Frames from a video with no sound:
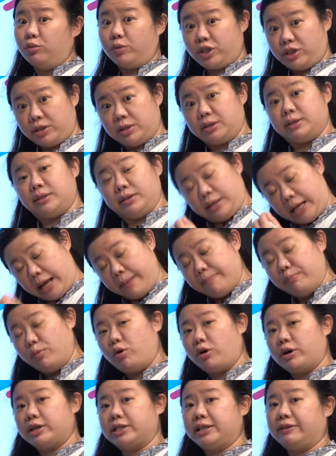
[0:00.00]
which is a
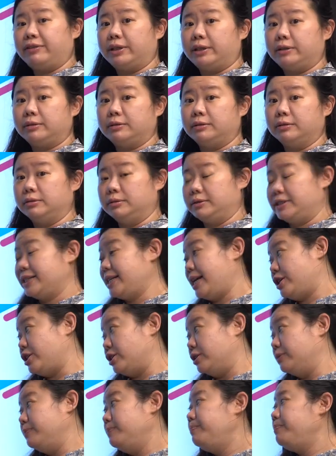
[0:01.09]
more difficult
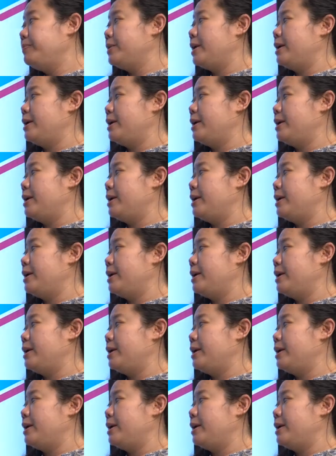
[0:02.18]
session,